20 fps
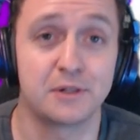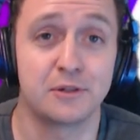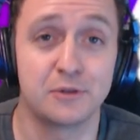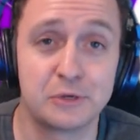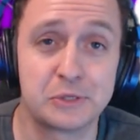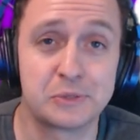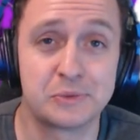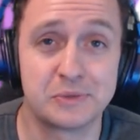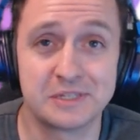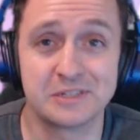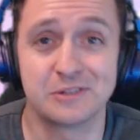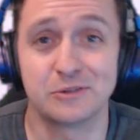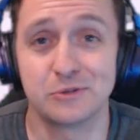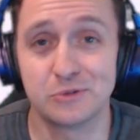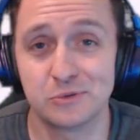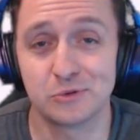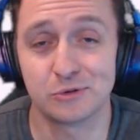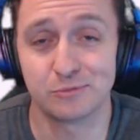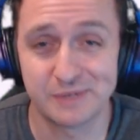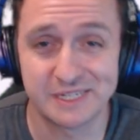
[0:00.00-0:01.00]
to lose, we need to
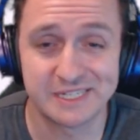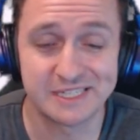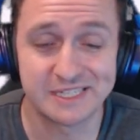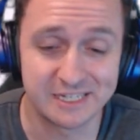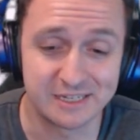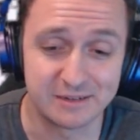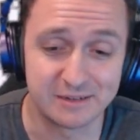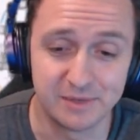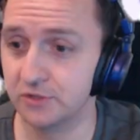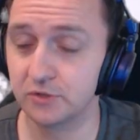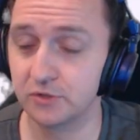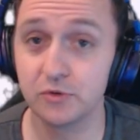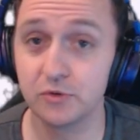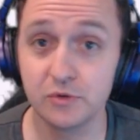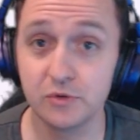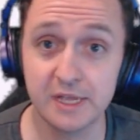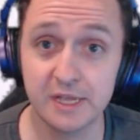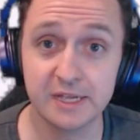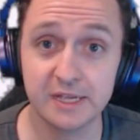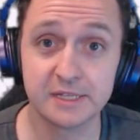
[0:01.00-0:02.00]
lose to a big team.
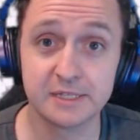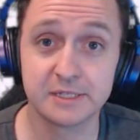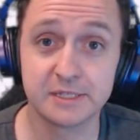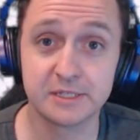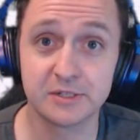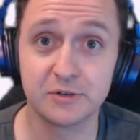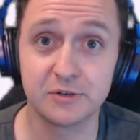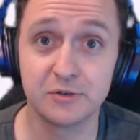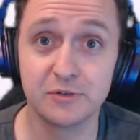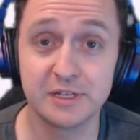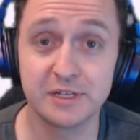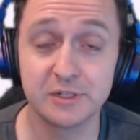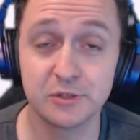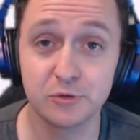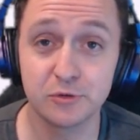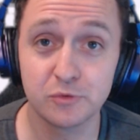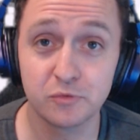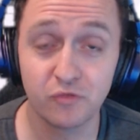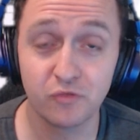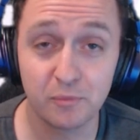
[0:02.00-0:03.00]
Nunez,
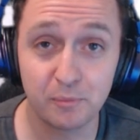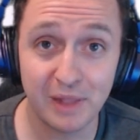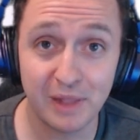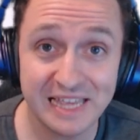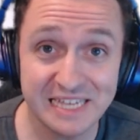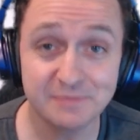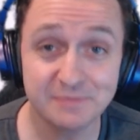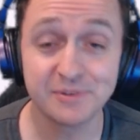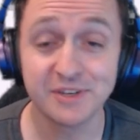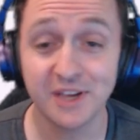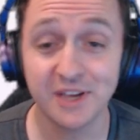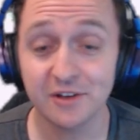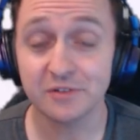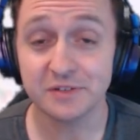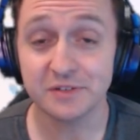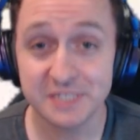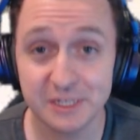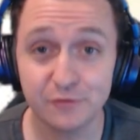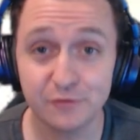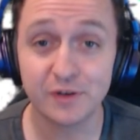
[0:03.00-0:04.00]
who replaced Bernardo
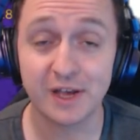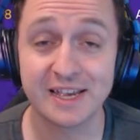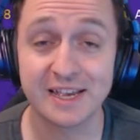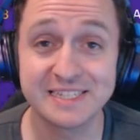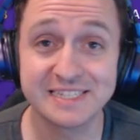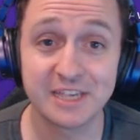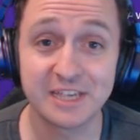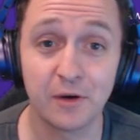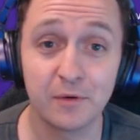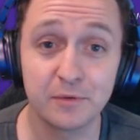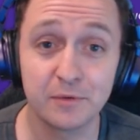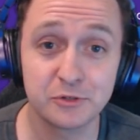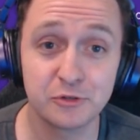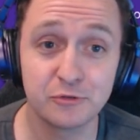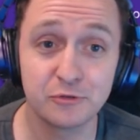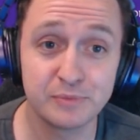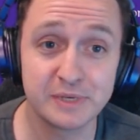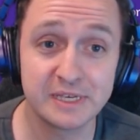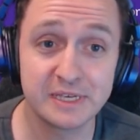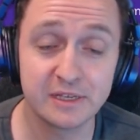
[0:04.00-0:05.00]
Silva, is going
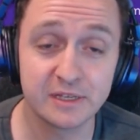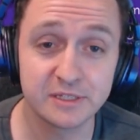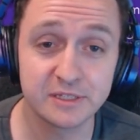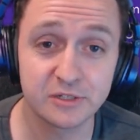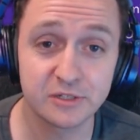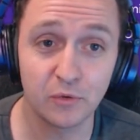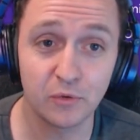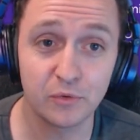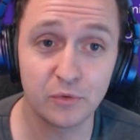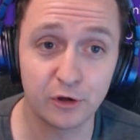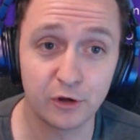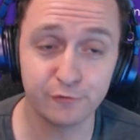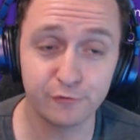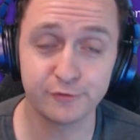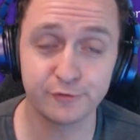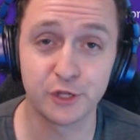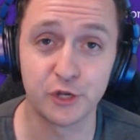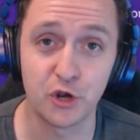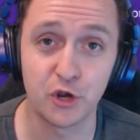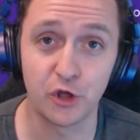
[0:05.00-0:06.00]
to be sold off
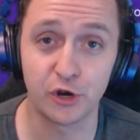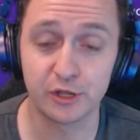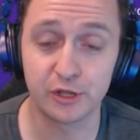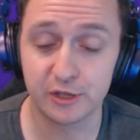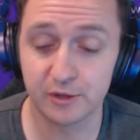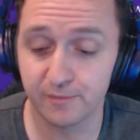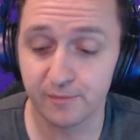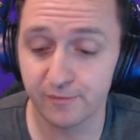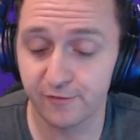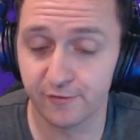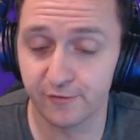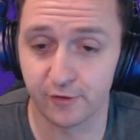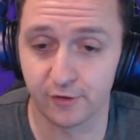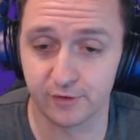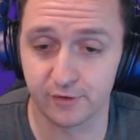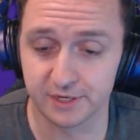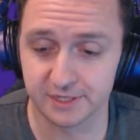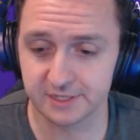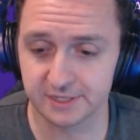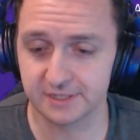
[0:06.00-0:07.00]
to Nottingham
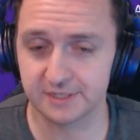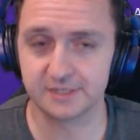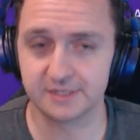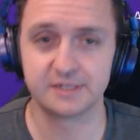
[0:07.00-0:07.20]
Forest.